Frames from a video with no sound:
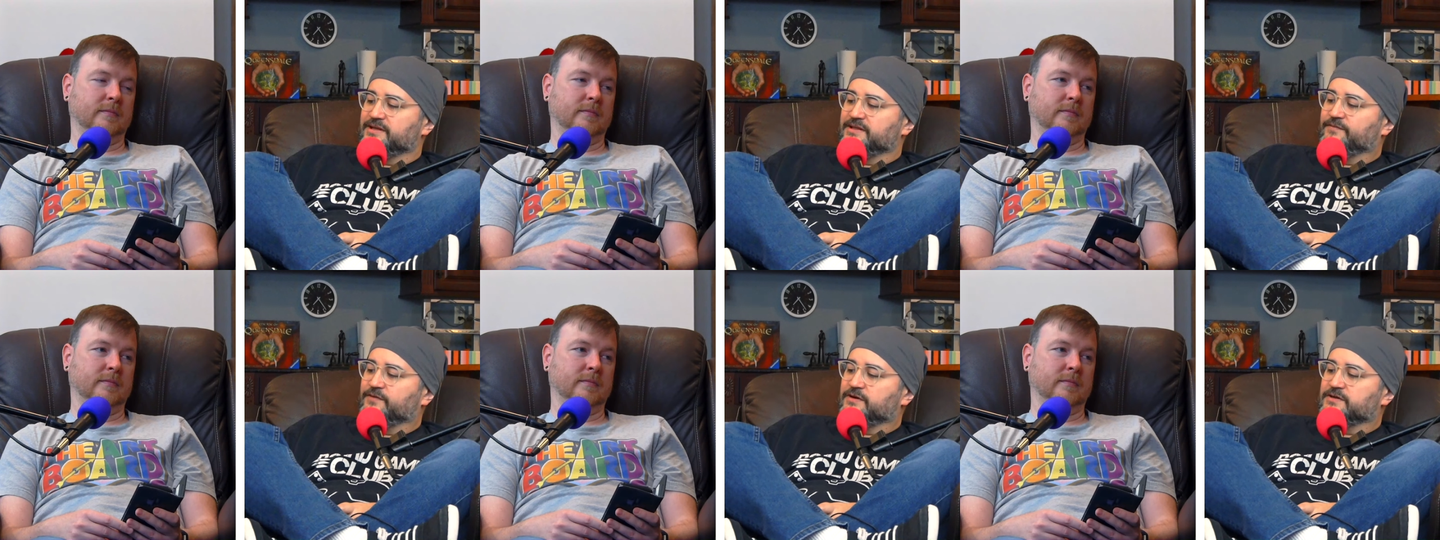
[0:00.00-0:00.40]
Speaker 1: the
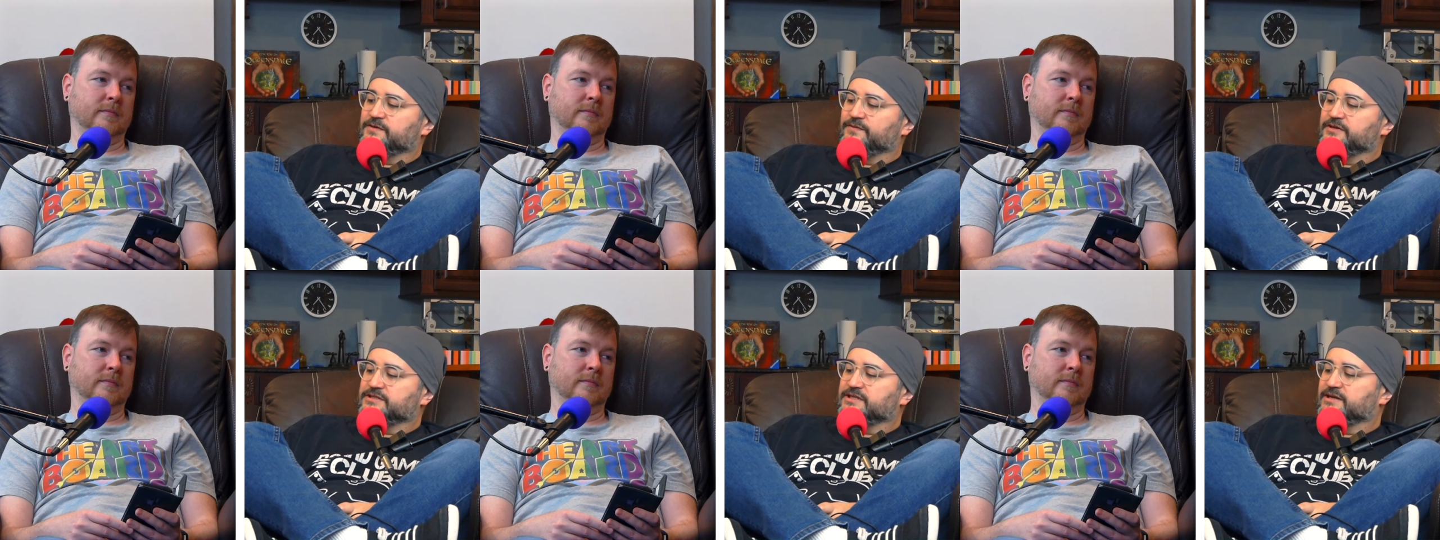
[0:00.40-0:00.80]
first
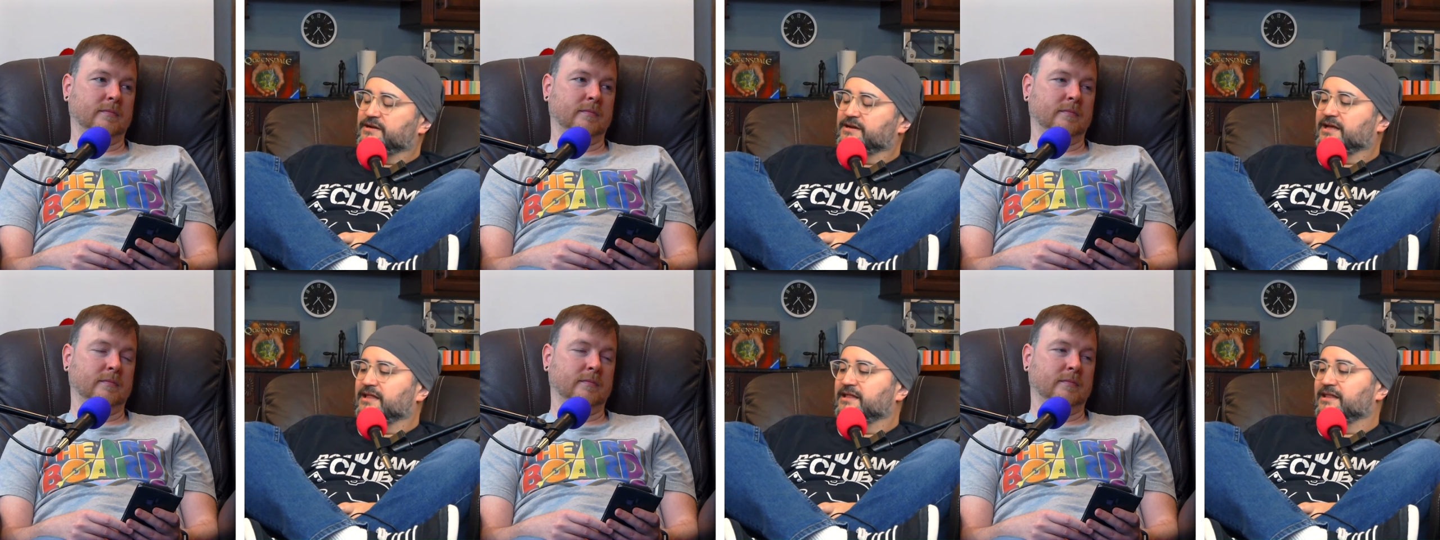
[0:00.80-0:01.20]
version, and I kind
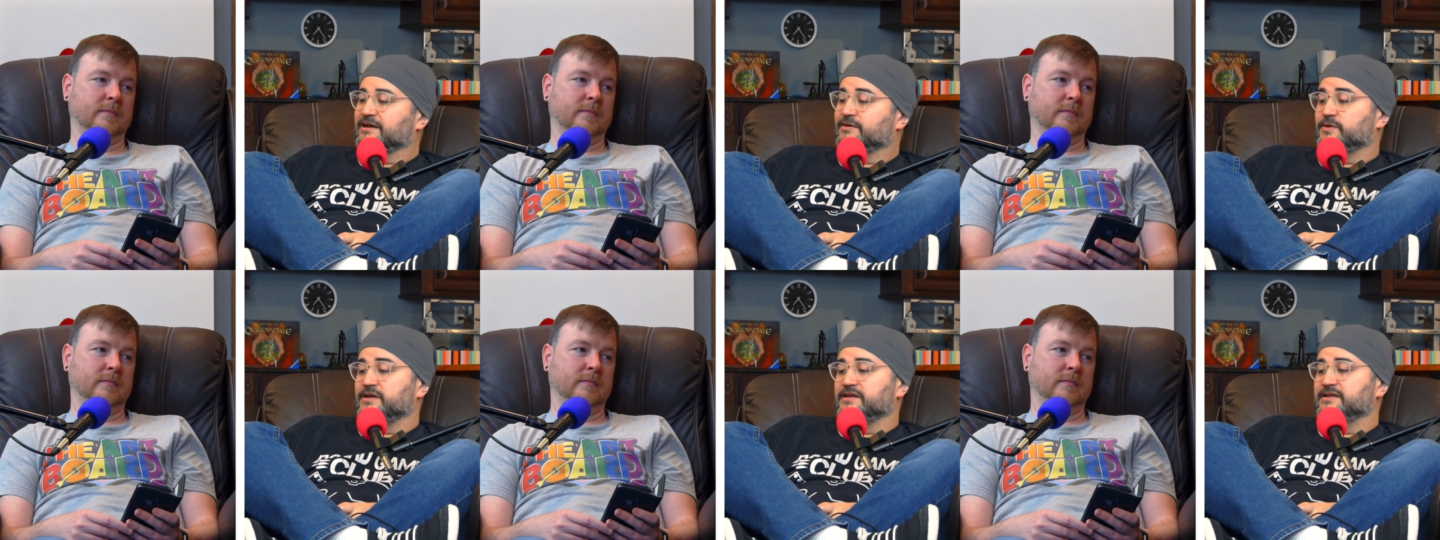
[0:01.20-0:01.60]
of like what
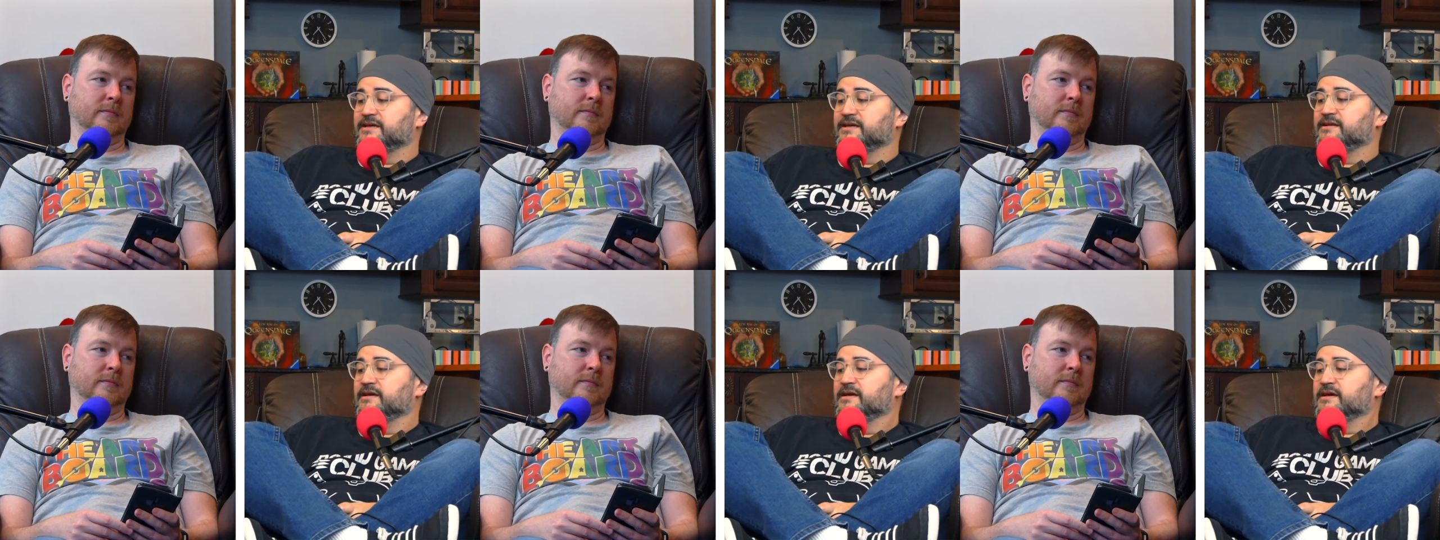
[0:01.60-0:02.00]
it did.
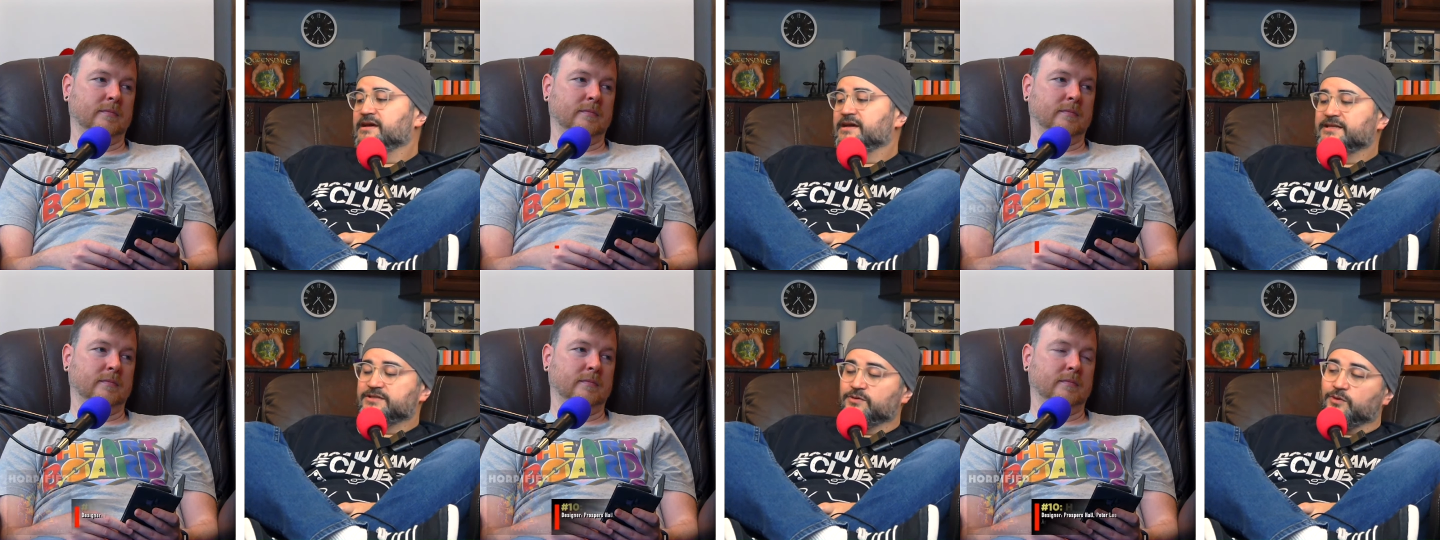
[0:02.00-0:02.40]
It's
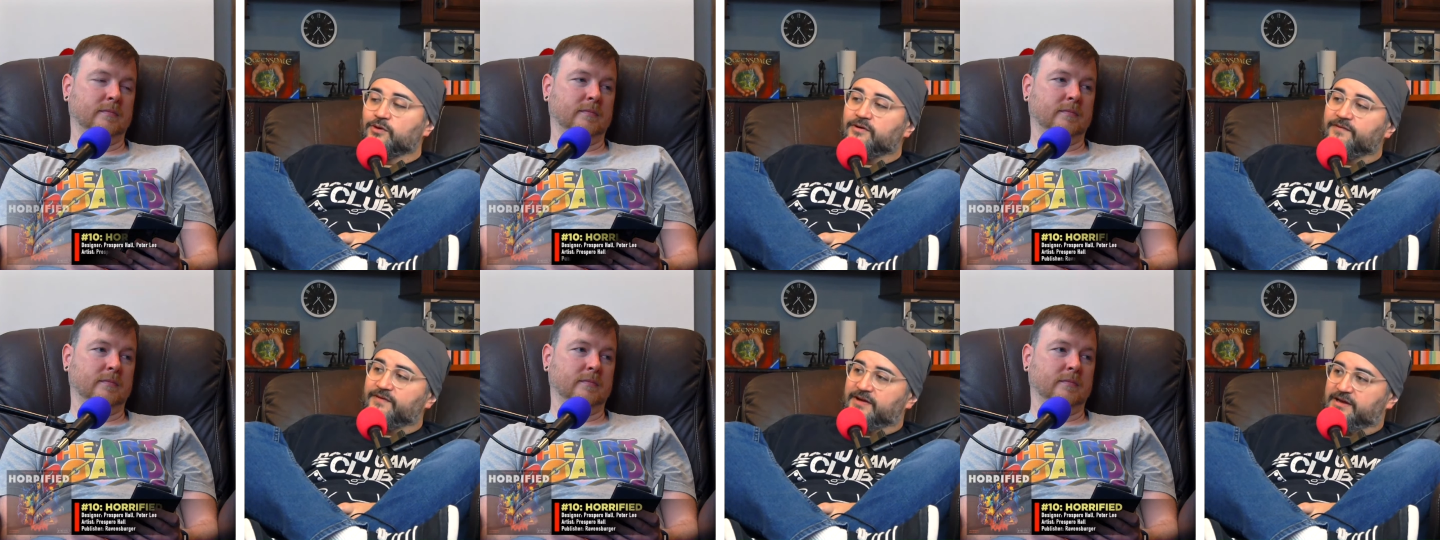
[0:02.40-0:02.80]

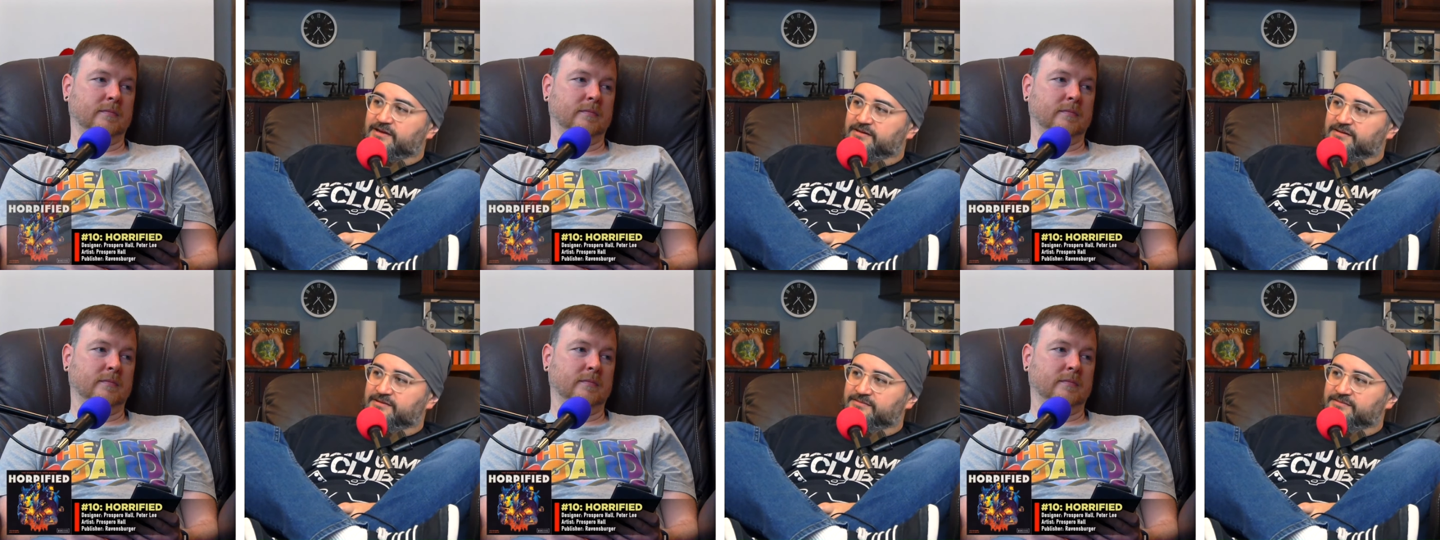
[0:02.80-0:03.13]
Horrified.